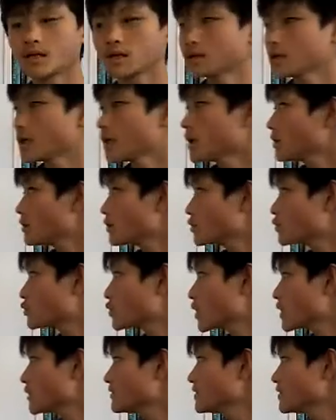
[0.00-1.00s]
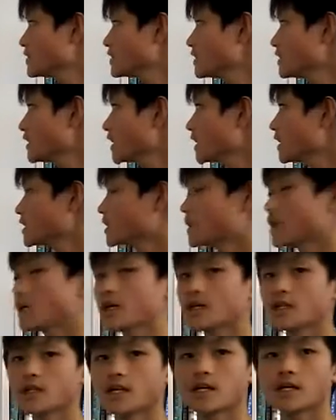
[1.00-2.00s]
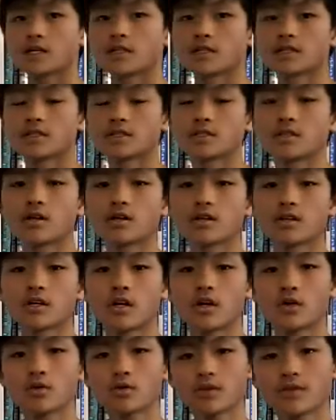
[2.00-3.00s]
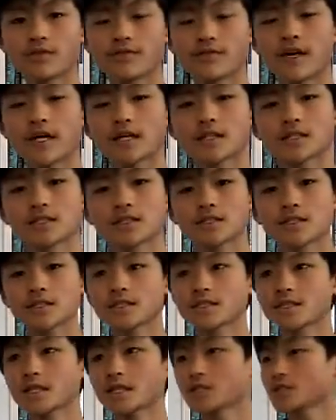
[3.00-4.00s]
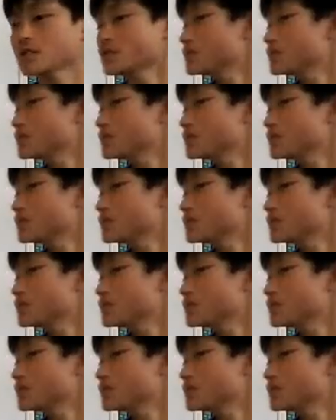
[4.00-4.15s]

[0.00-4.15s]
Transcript: Now, gravity and light is not the only factors that